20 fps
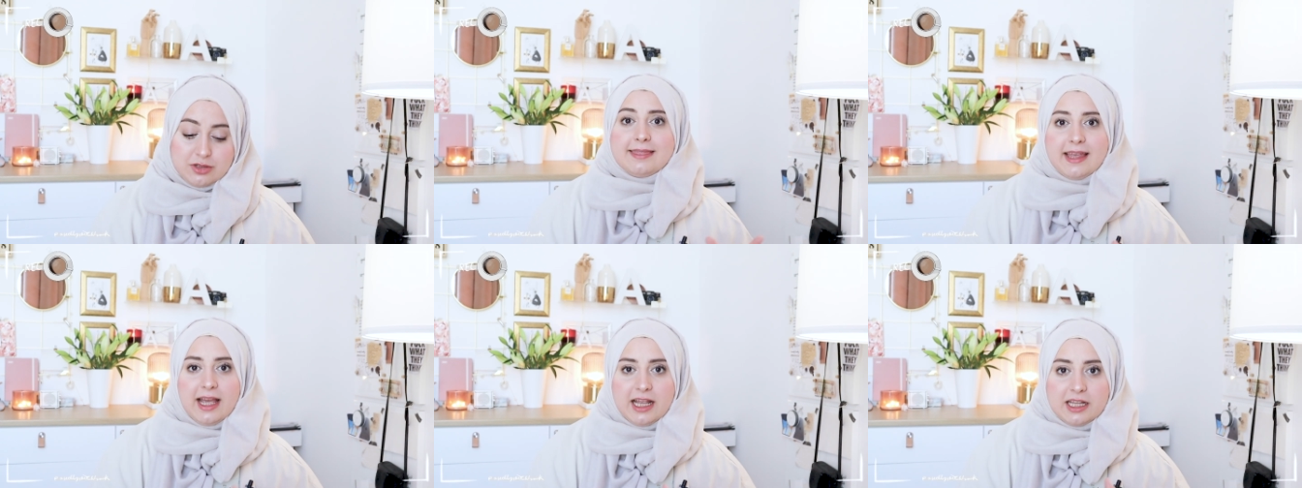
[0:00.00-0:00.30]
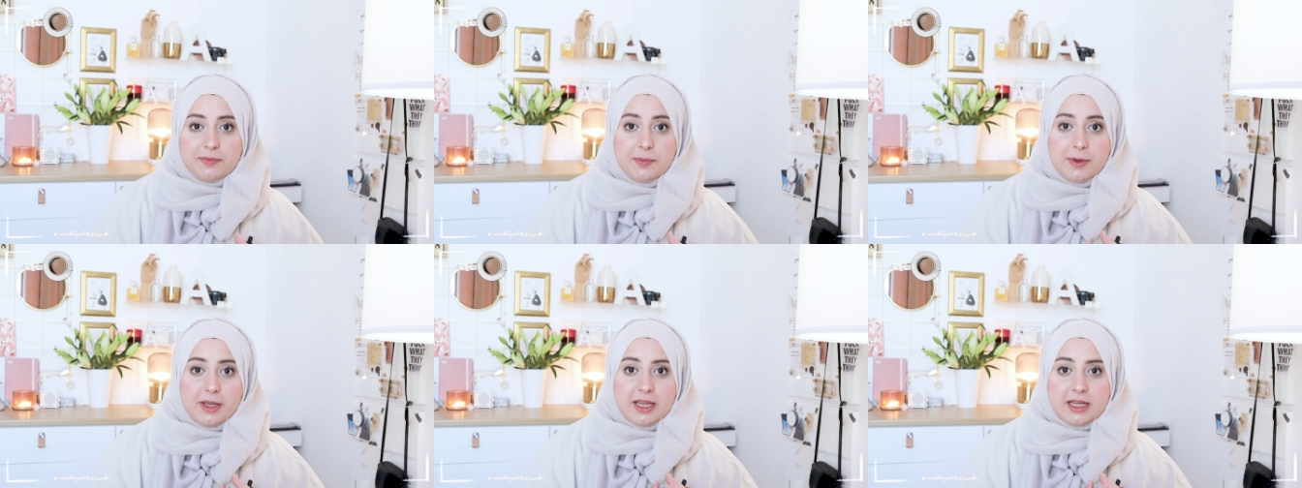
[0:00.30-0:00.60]

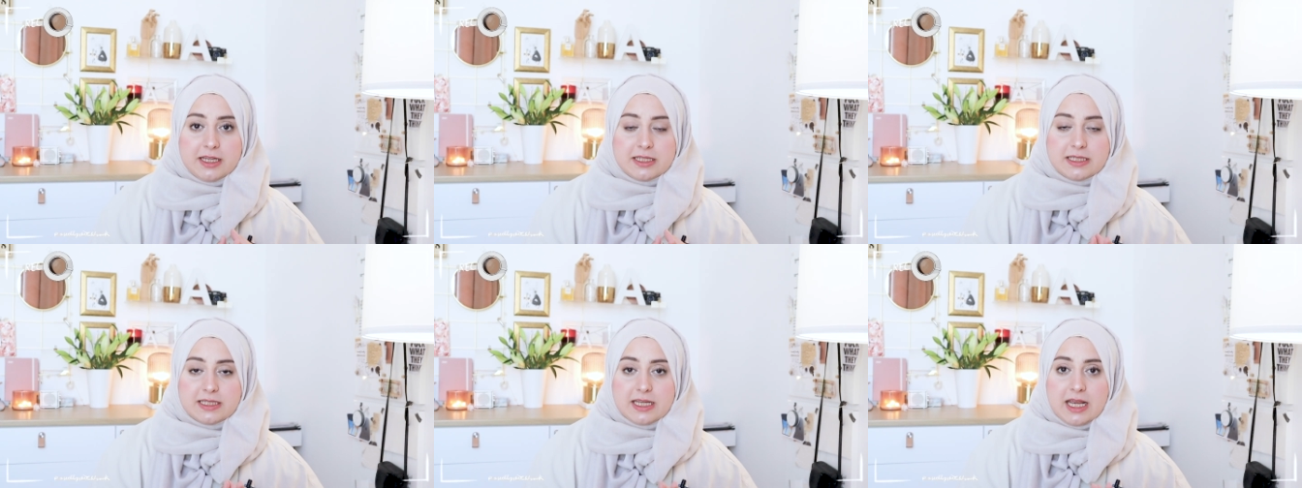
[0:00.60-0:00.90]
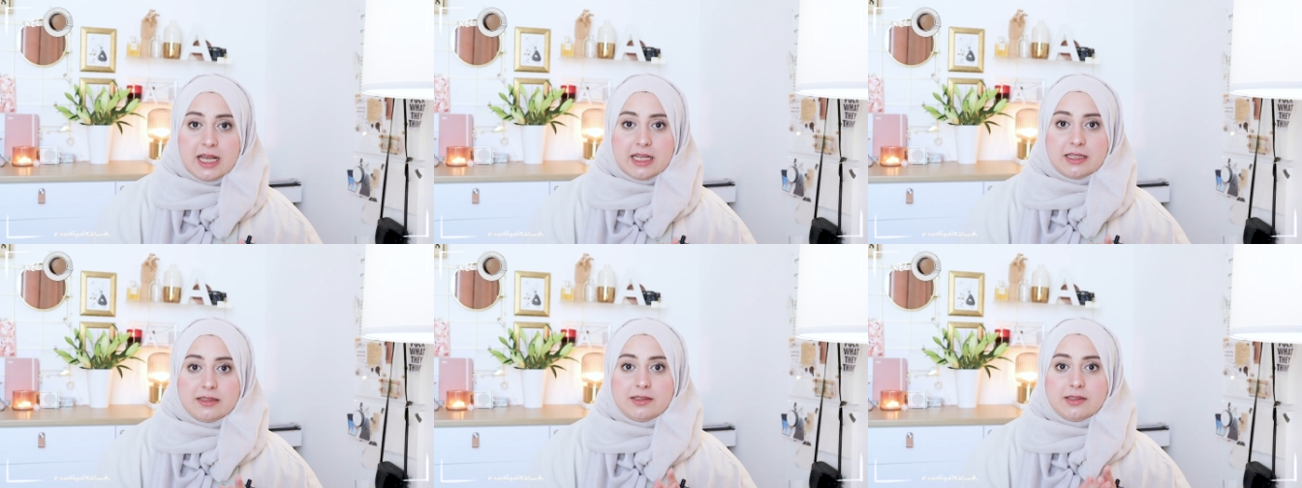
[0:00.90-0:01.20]
That being
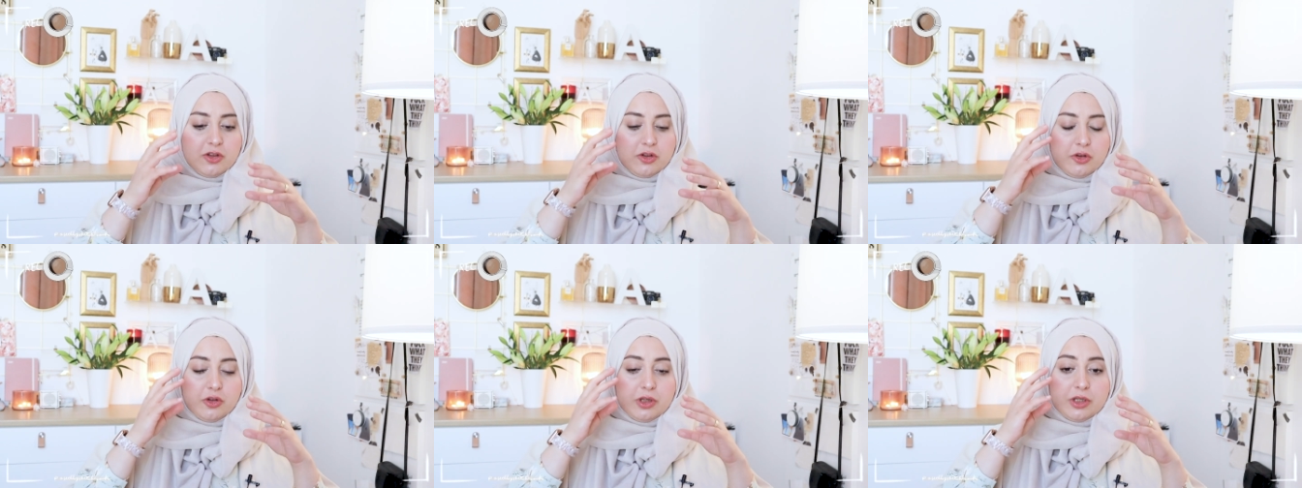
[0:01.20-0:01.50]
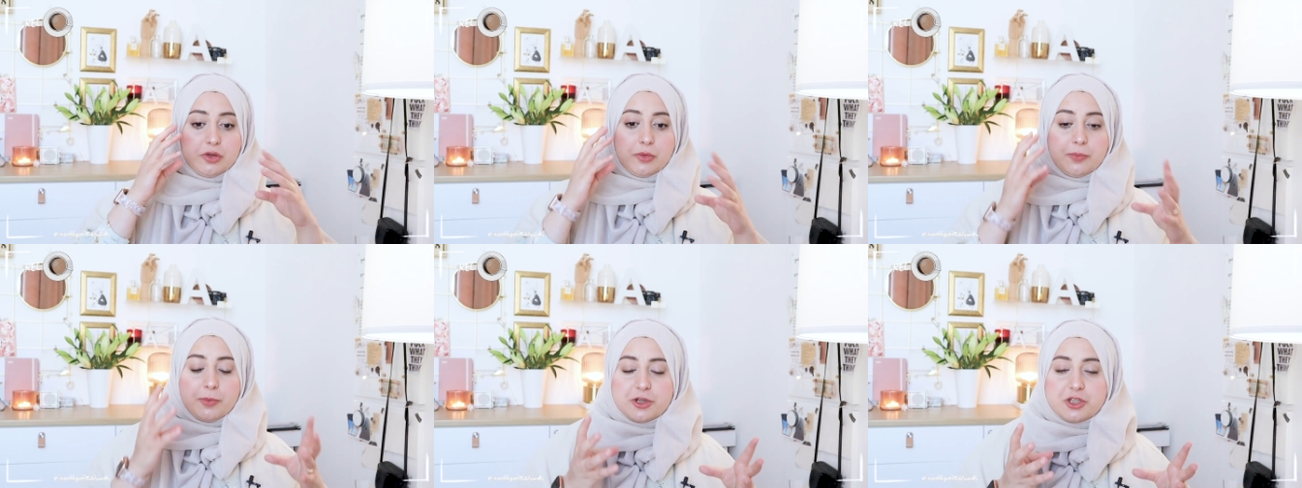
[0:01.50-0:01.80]
said, you
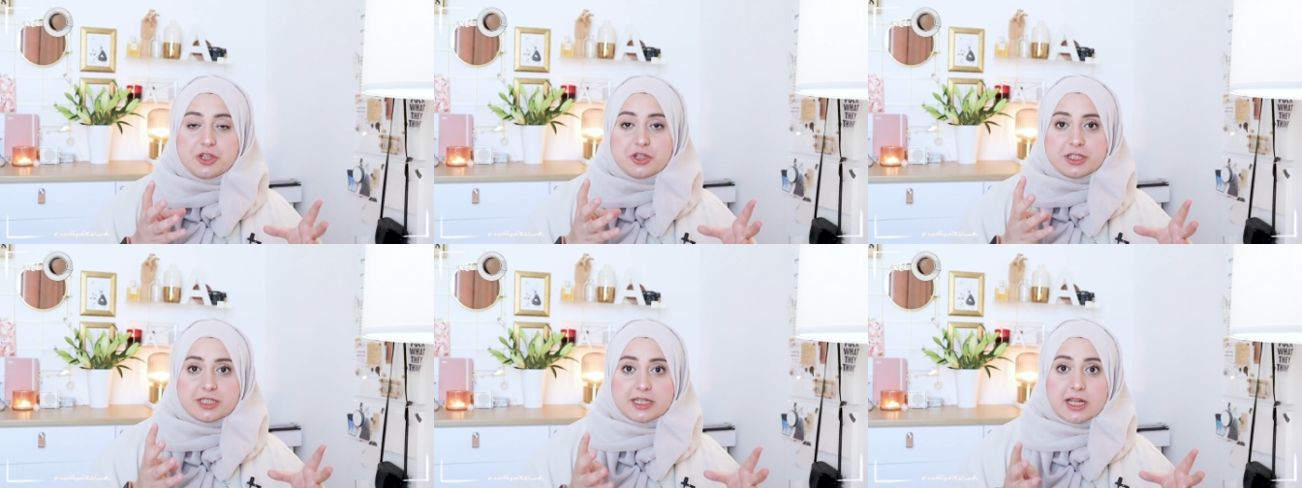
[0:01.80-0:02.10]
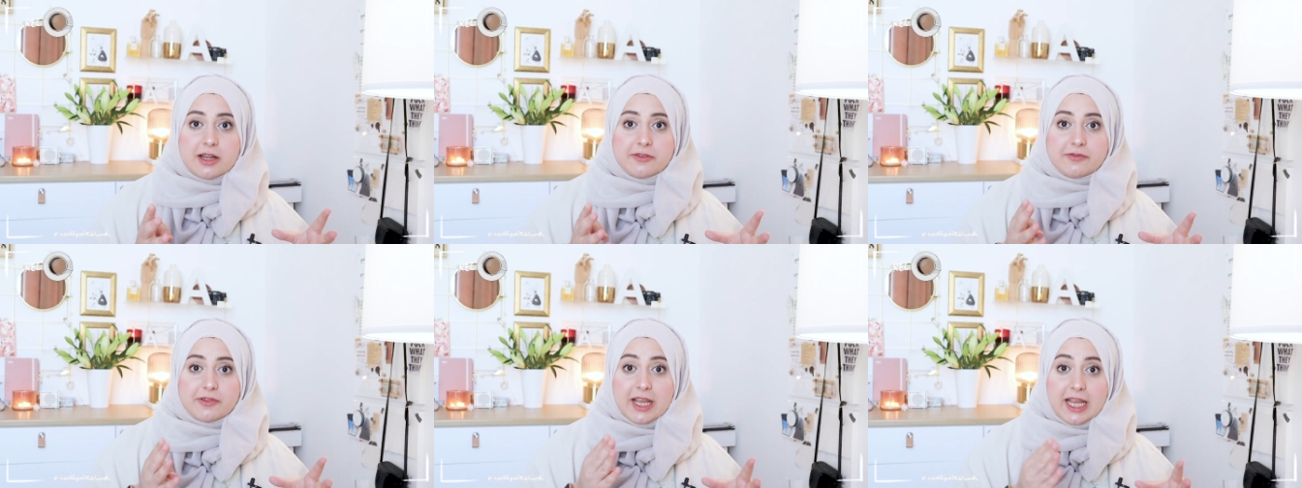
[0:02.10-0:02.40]
need to put
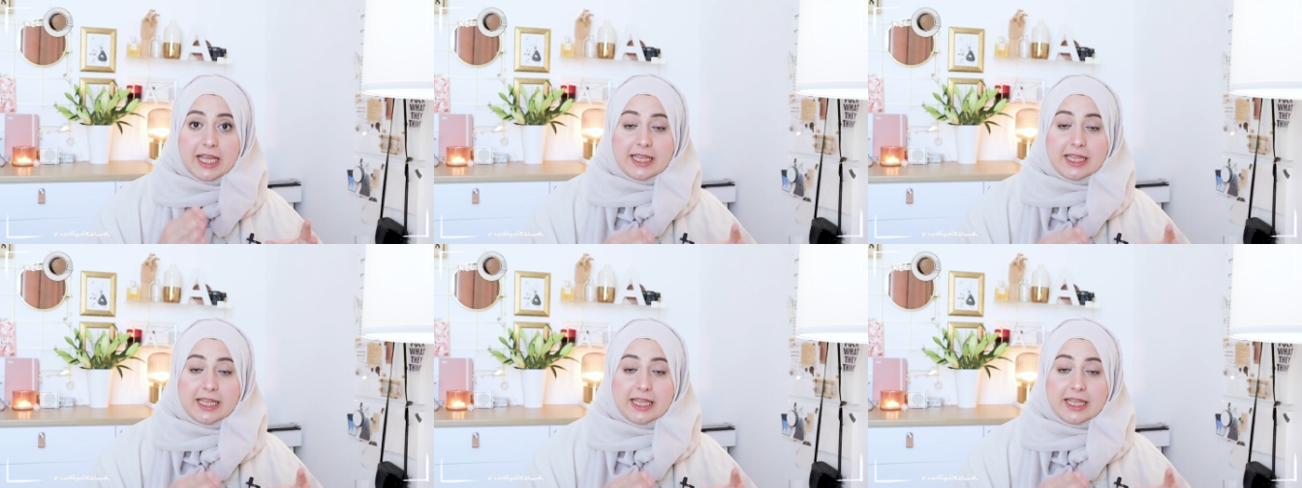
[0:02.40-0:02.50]
yourself